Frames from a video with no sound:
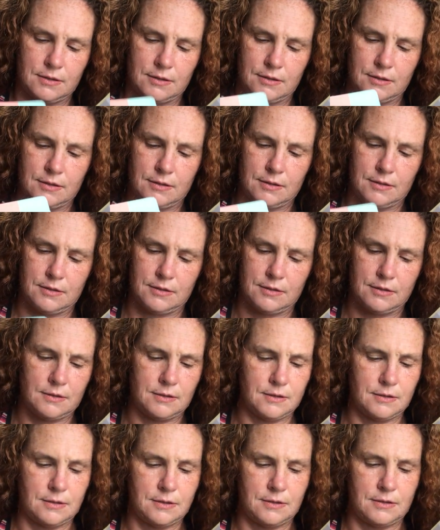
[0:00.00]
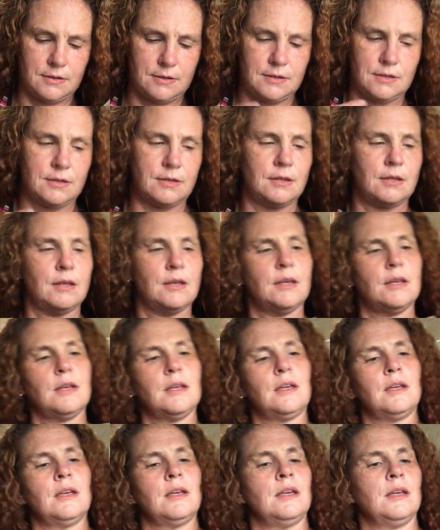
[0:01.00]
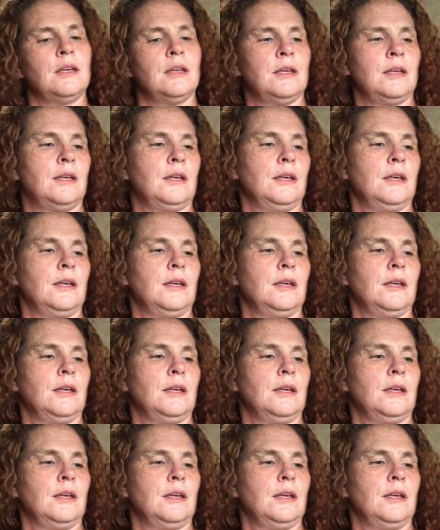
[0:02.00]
No one is speaking in this clip.